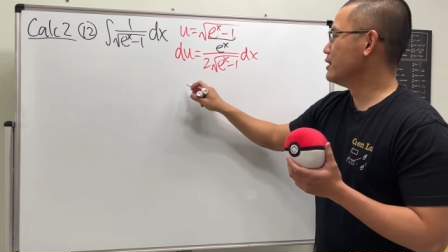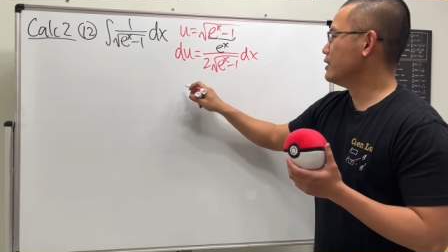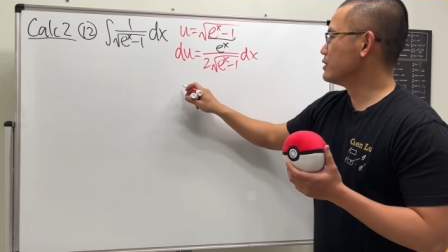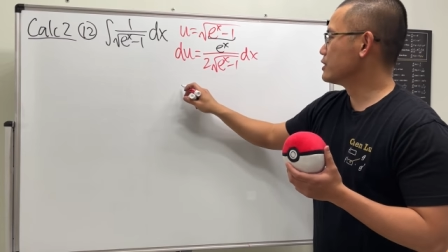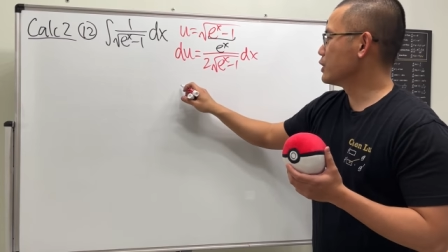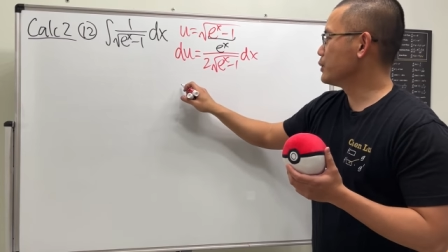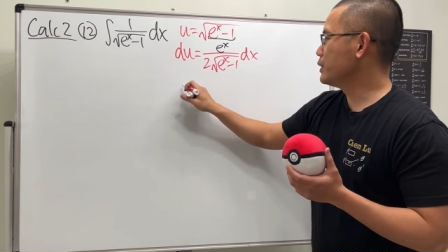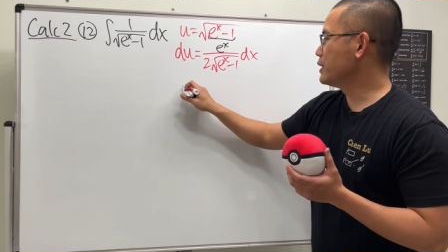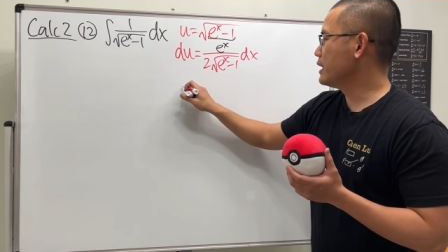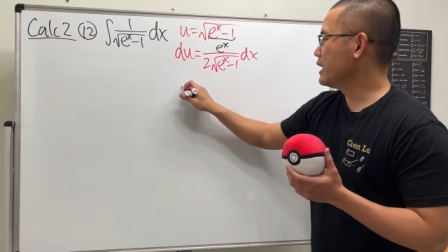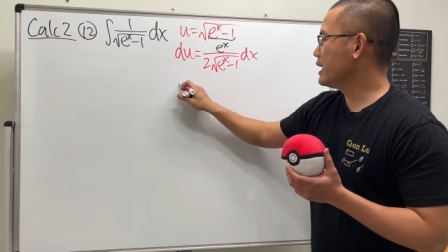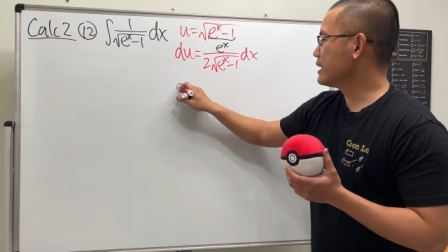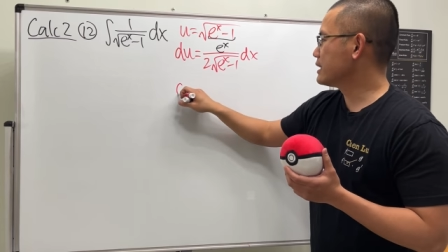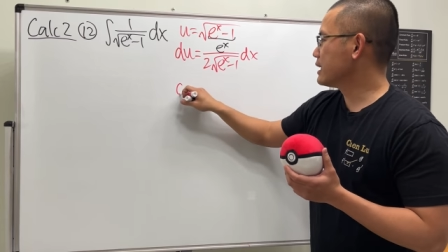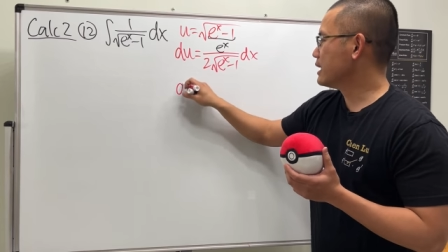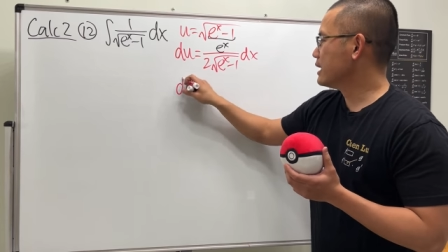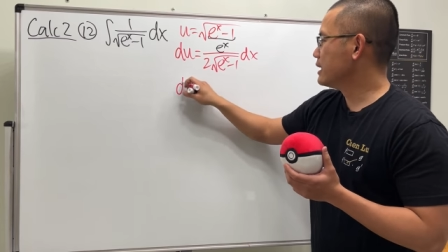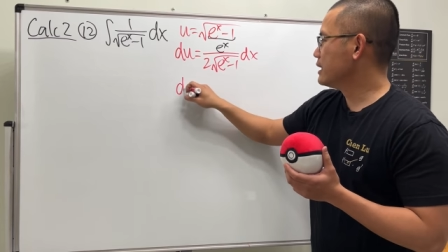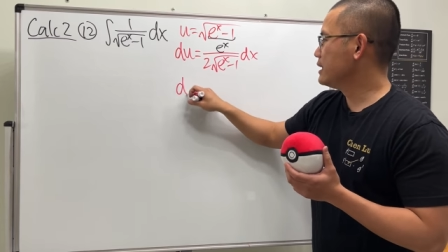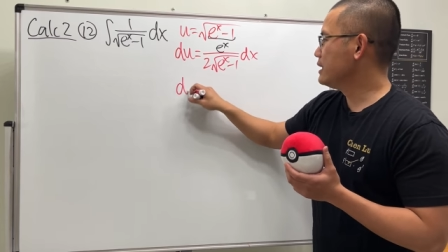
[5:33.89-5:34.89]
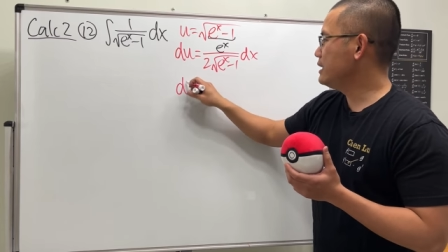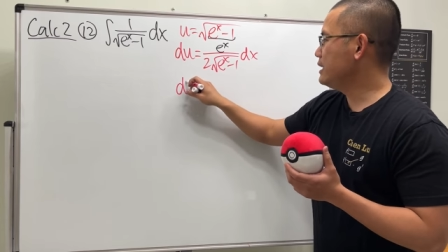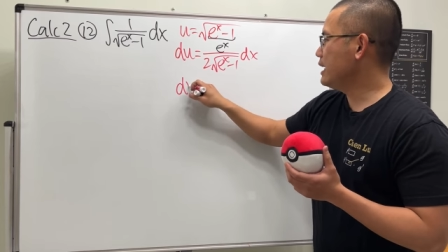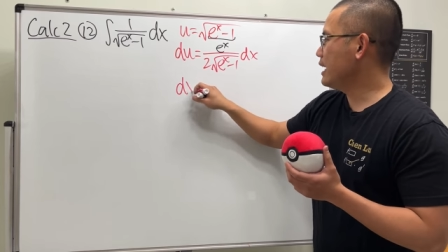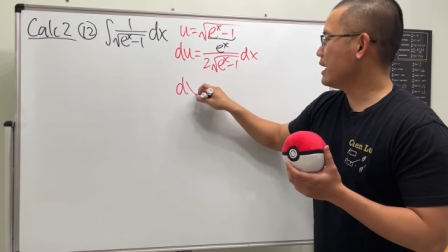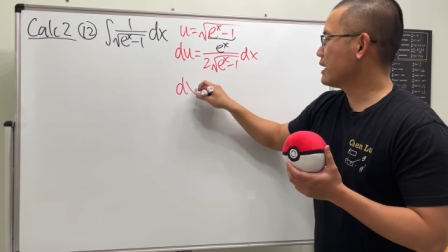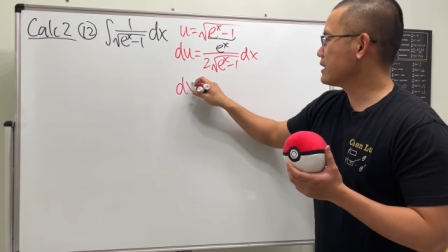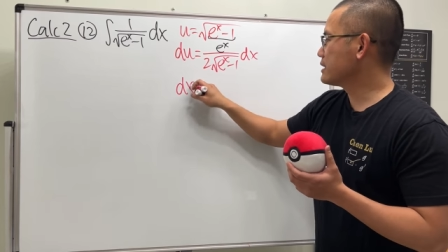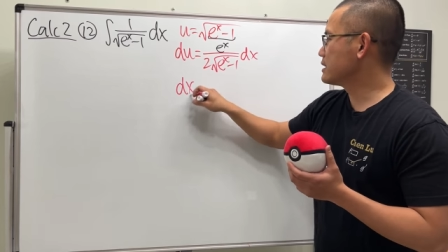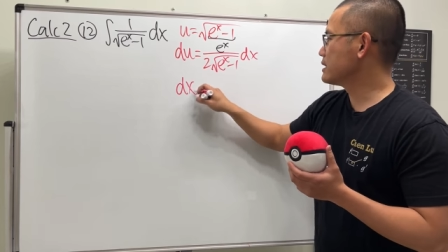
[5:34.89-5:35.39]
So we get
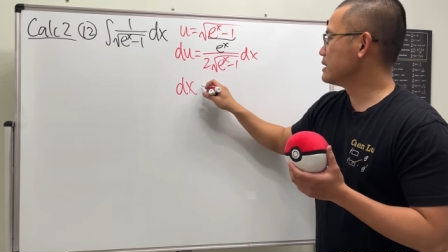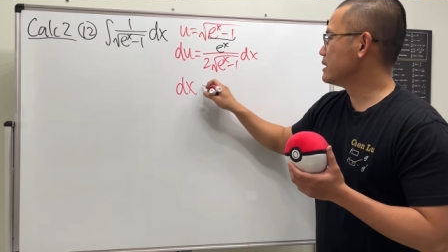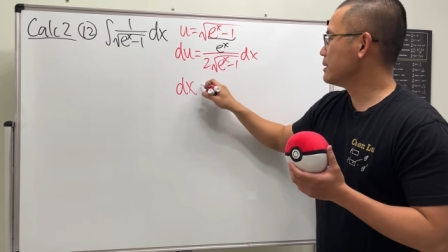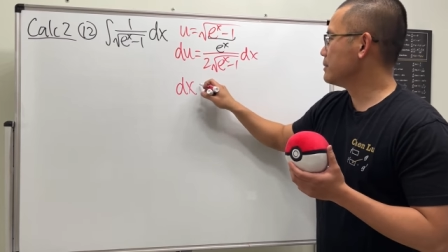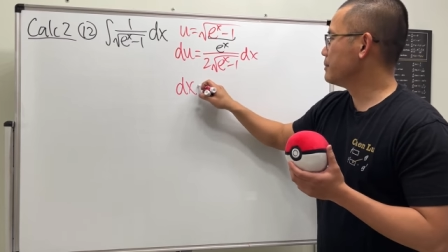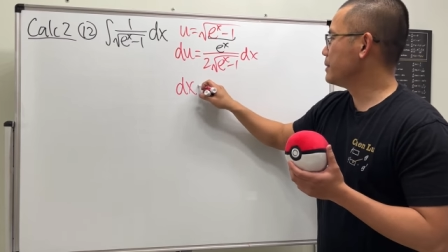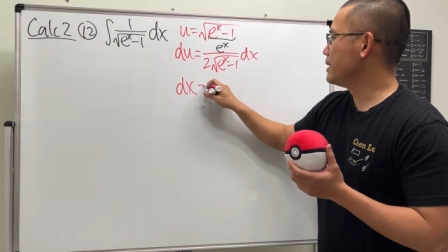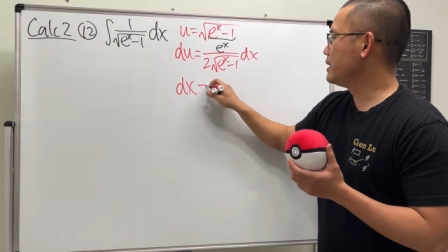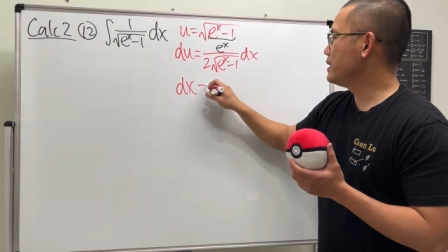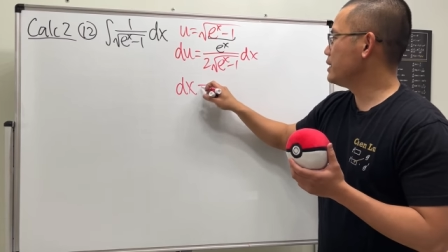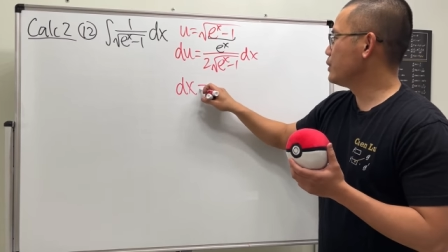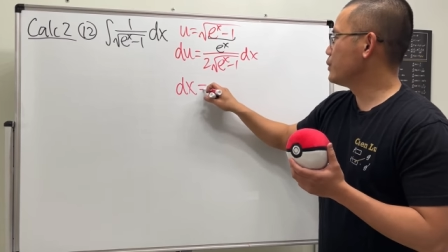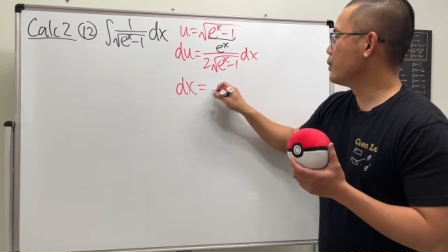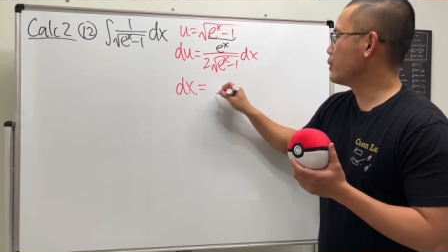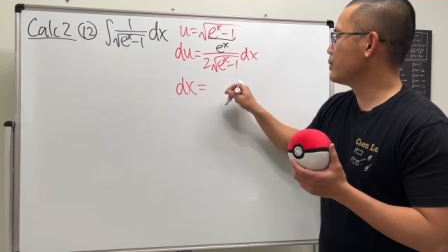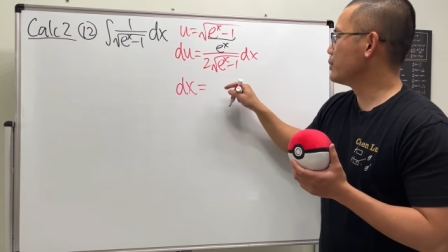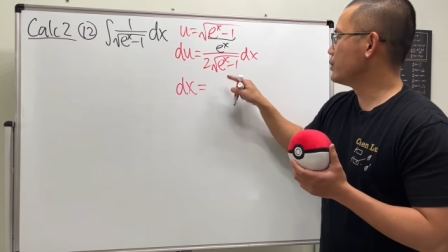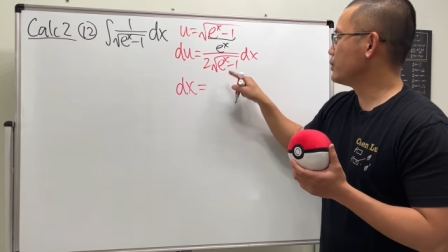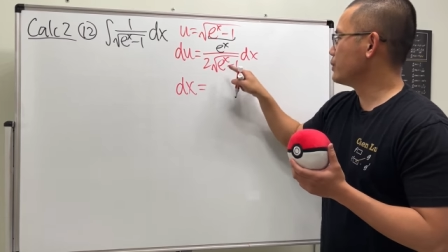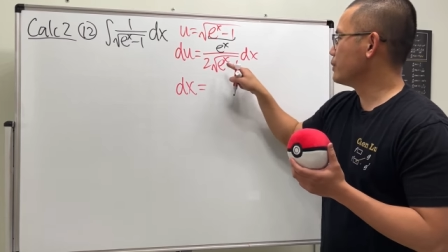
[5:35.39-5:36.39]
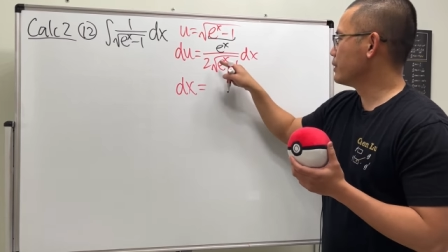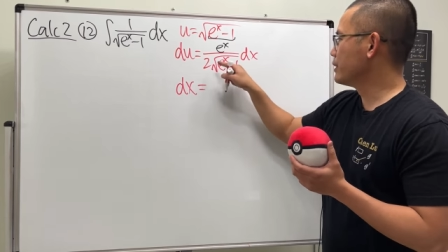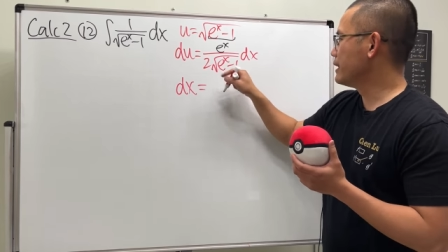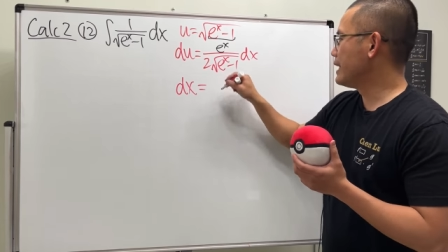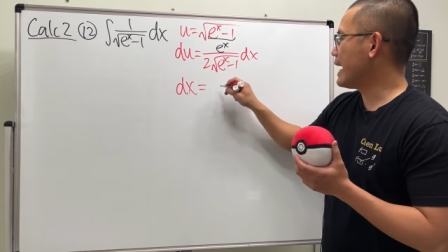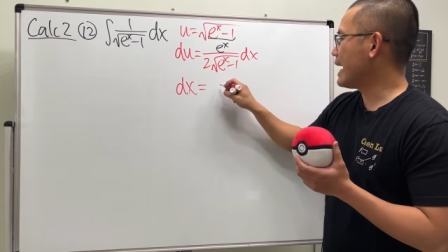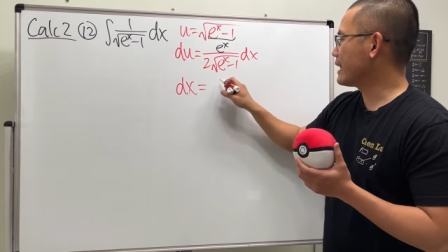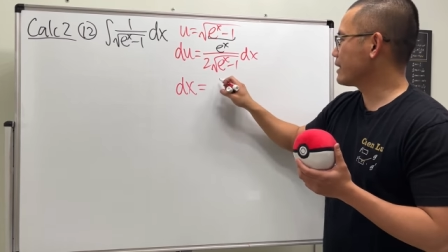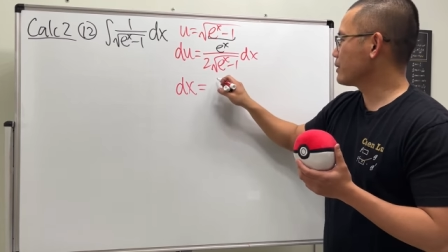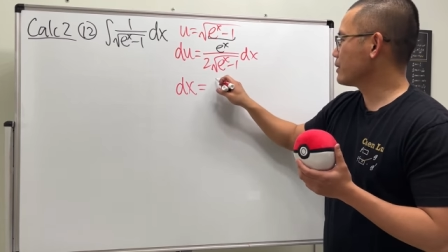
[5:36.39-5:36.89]
dx being equal to
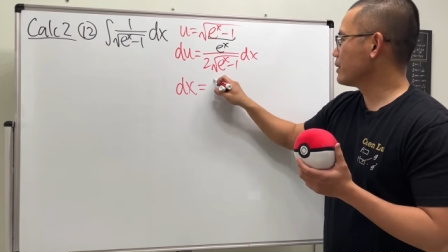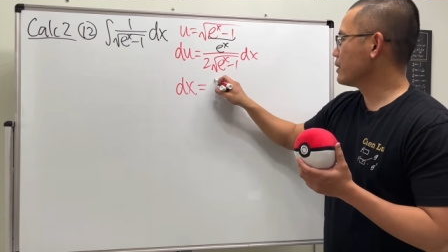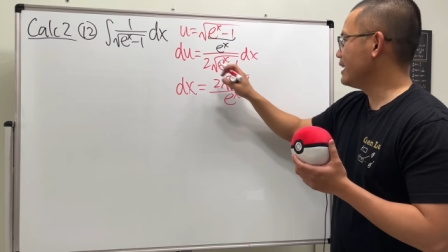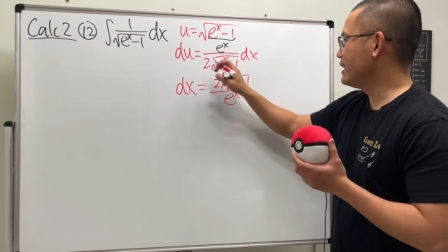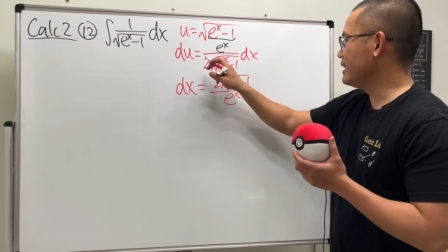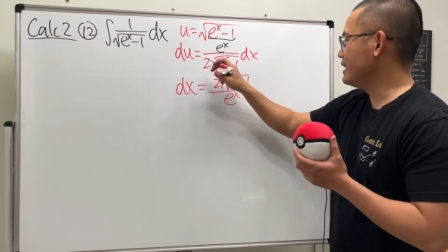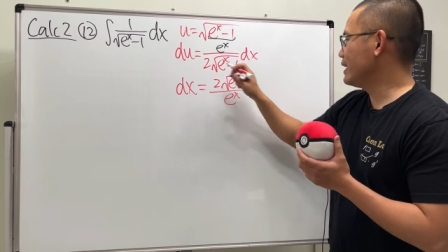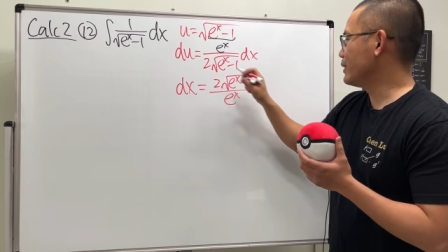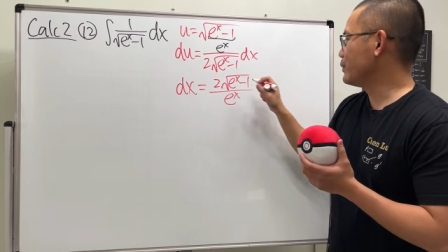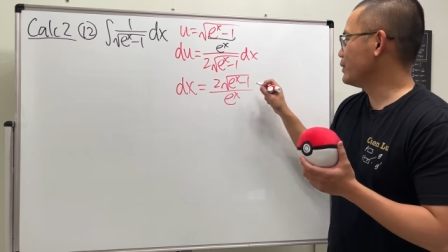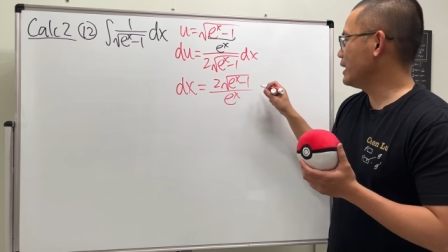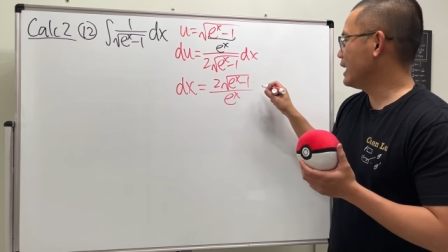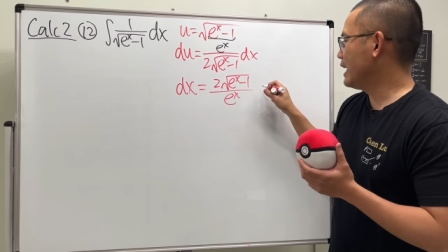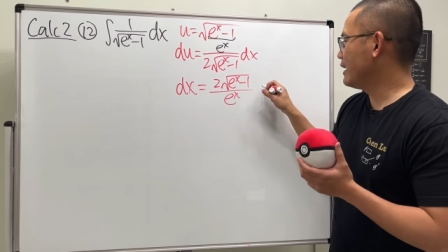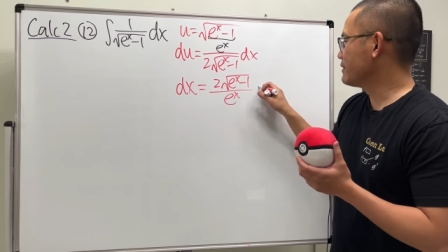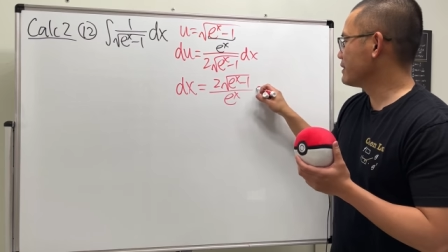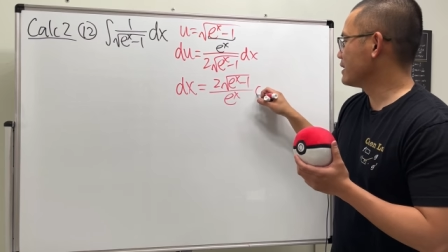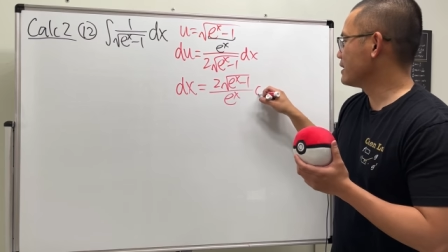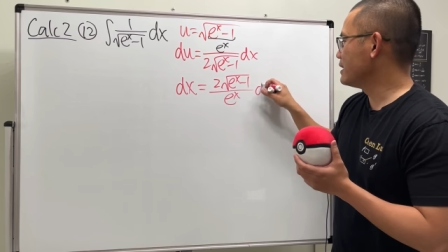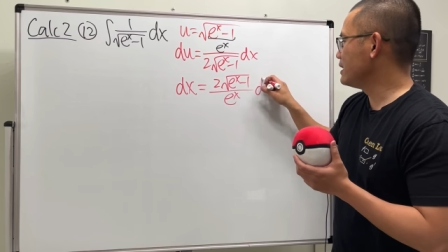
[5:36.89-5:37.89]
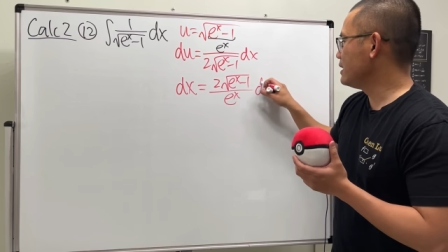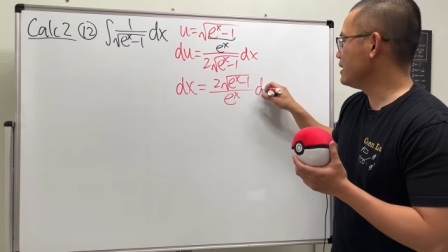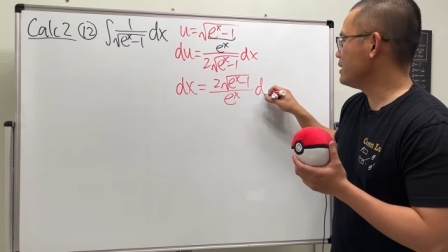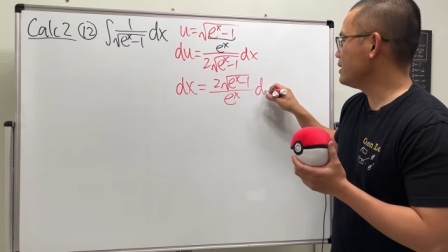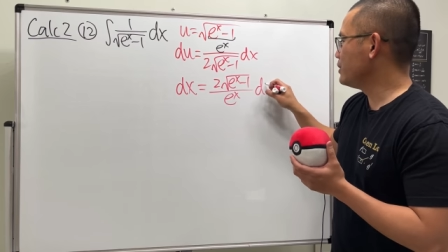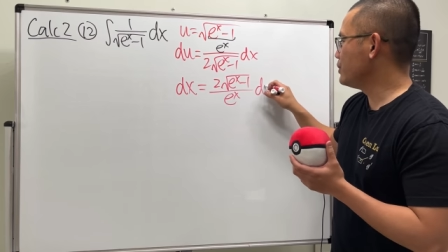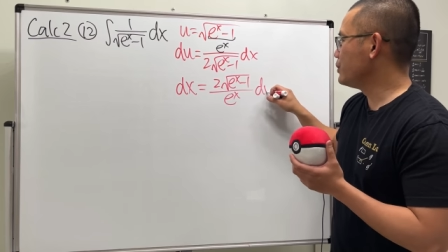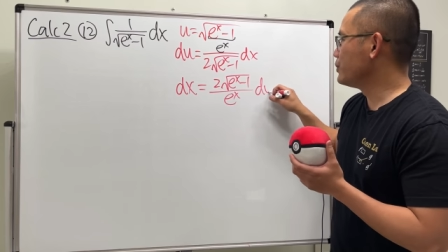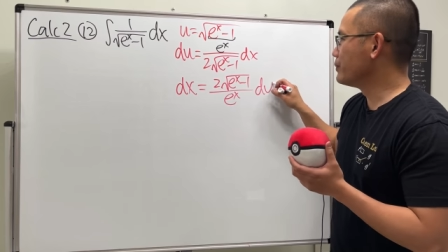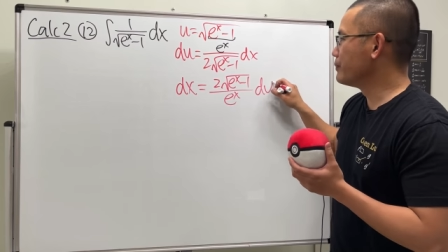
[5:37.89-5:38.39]
that. And then we have the
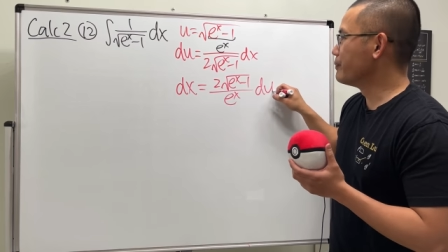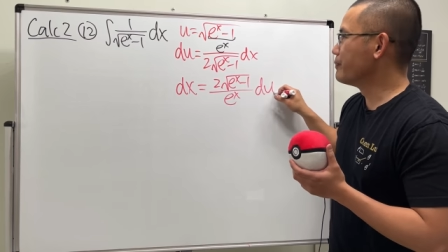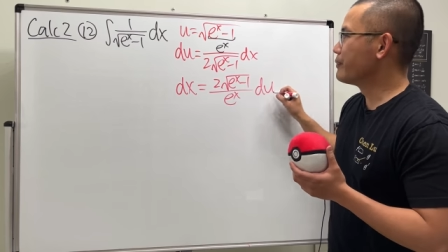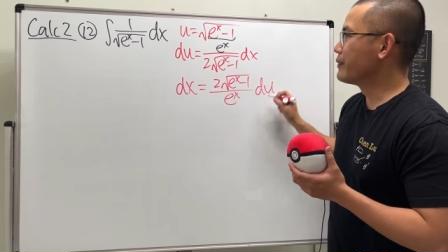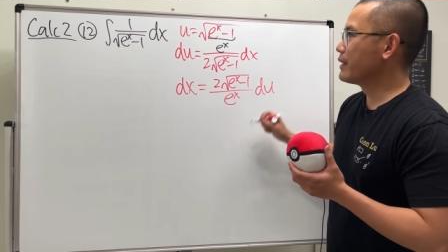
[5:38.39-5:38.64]
du.